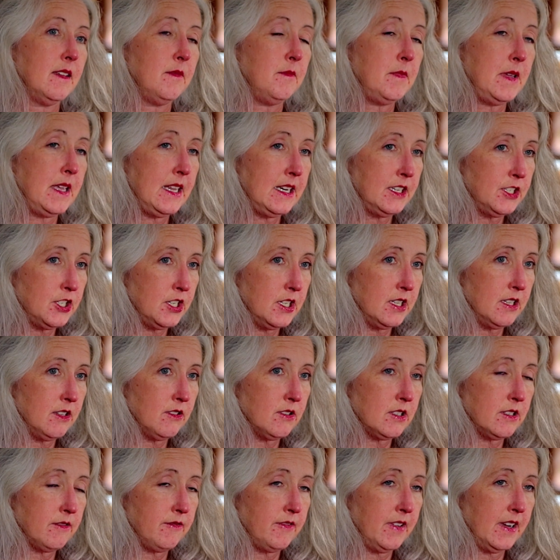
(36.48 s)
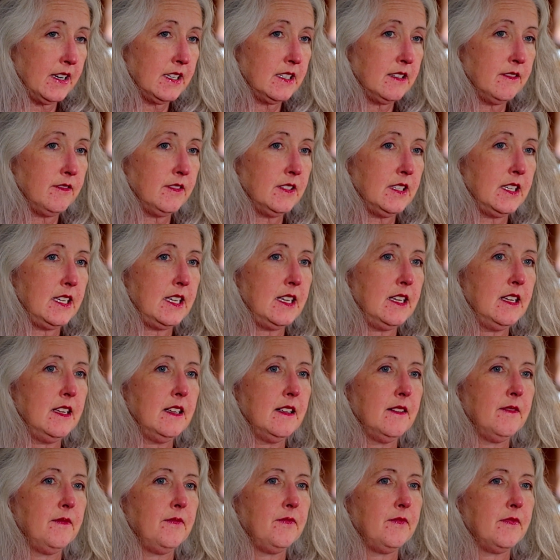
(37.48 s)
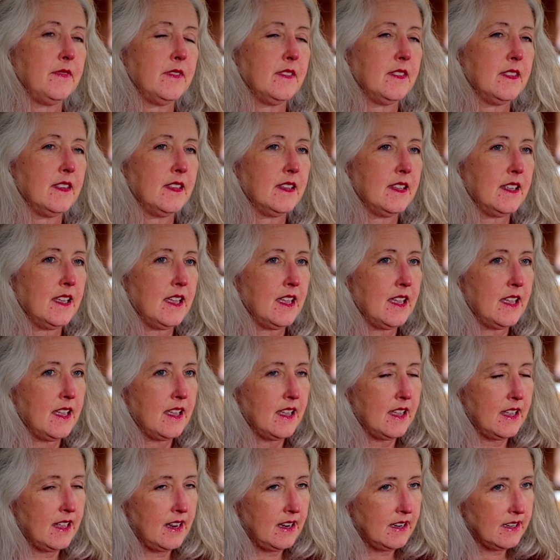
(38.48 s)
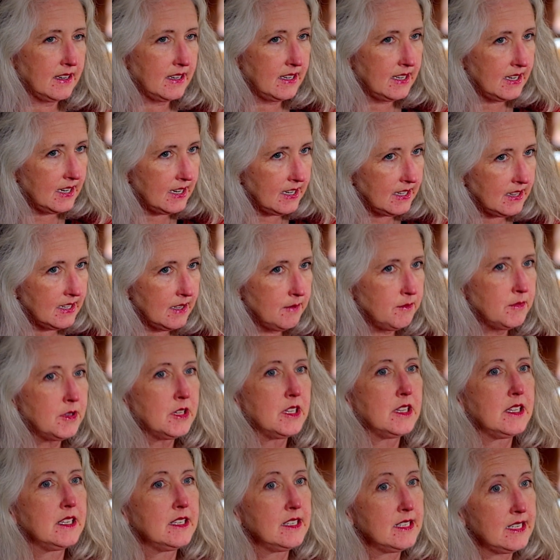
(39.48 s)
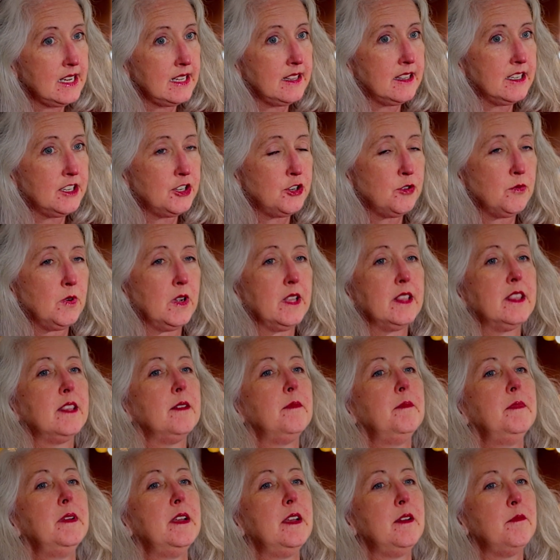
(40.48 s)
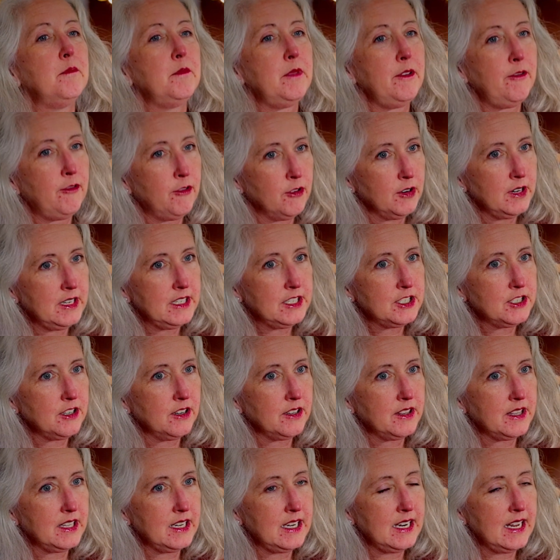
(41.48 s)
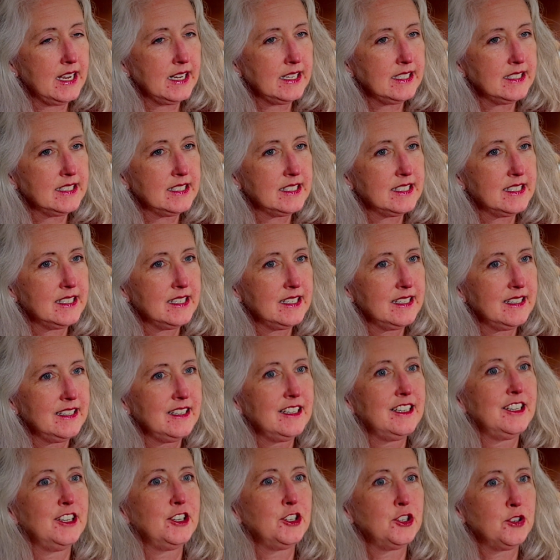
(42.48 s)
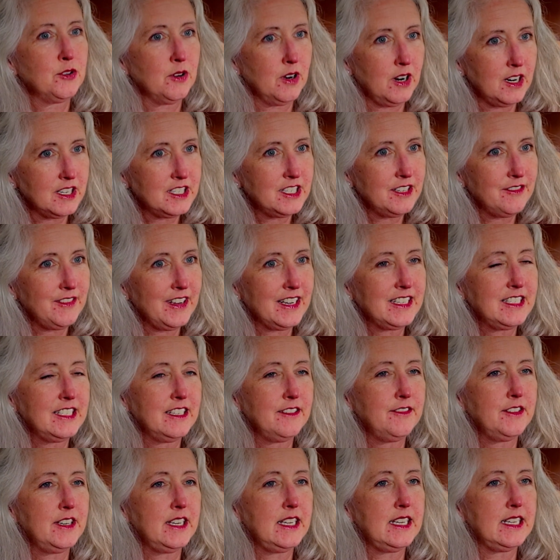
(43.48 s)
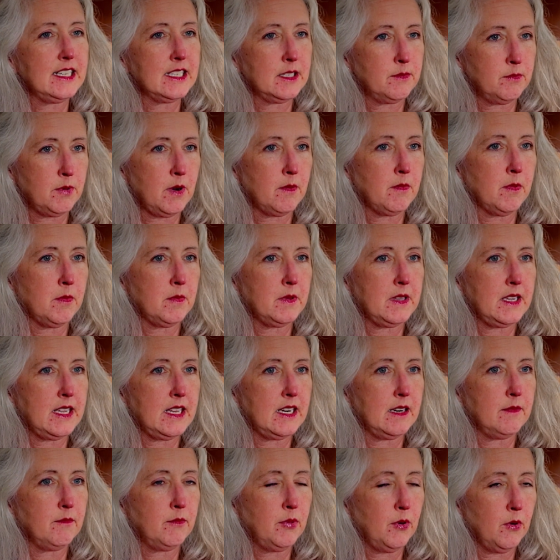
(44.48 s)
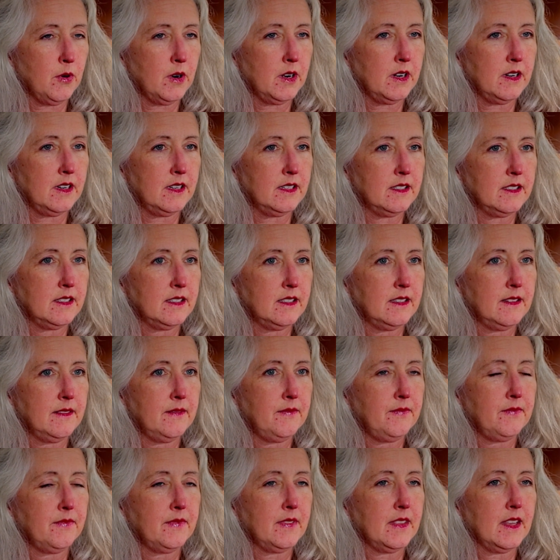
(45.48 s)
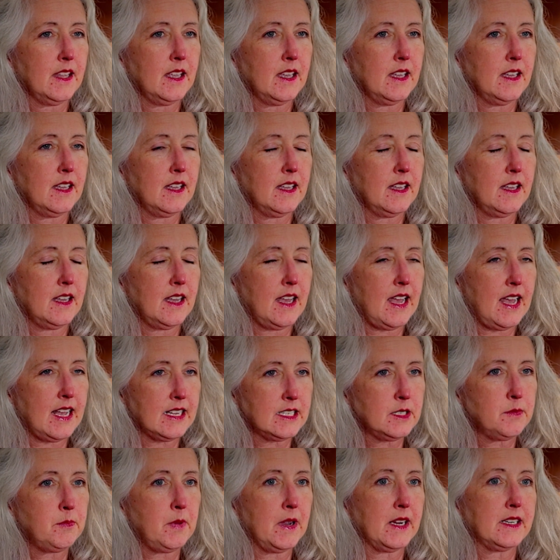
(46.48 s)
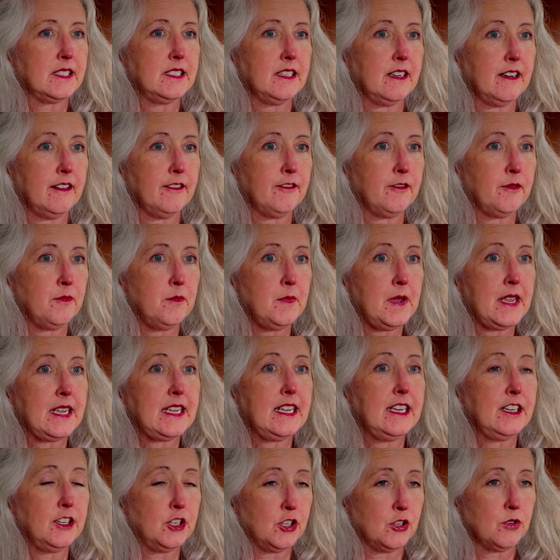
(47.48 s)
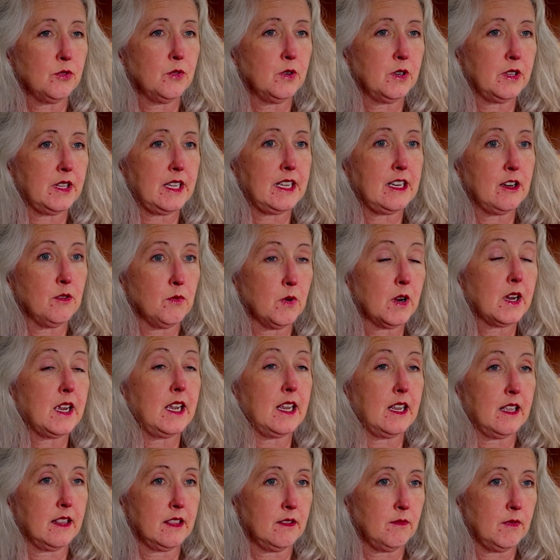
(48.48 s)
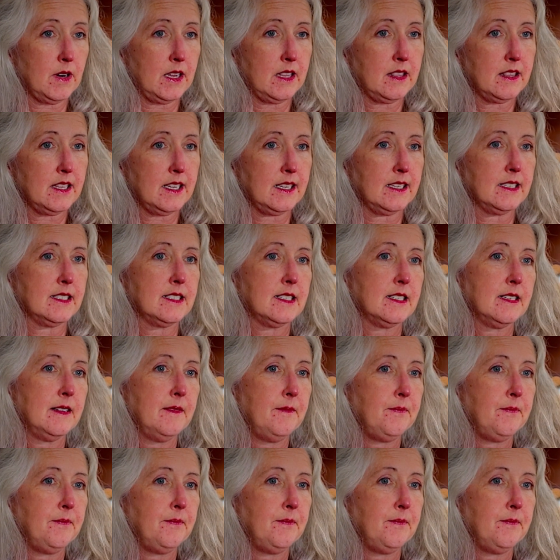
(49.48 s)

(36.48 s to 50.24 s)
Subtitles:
managing those effectively, and getting them to the state that you want them before you start the next tranche of activity is probably an important aspect of making sure that you're working on the right things.